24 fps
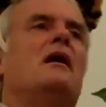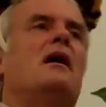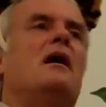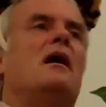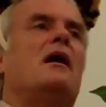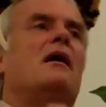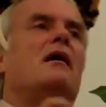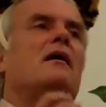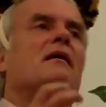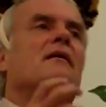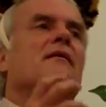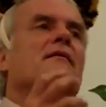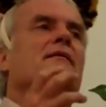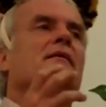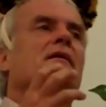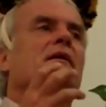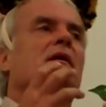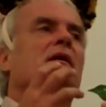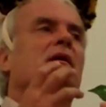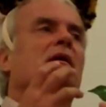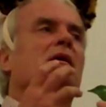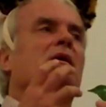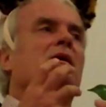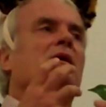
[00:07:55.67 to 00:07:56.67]

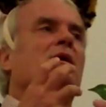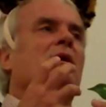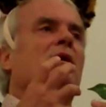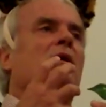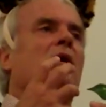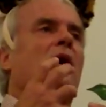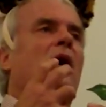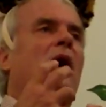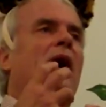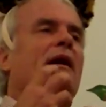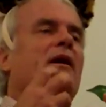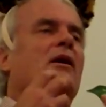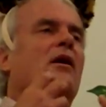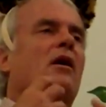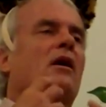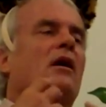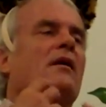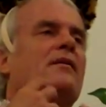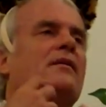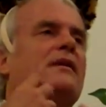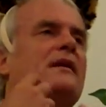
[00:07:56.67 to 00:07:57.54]
I call it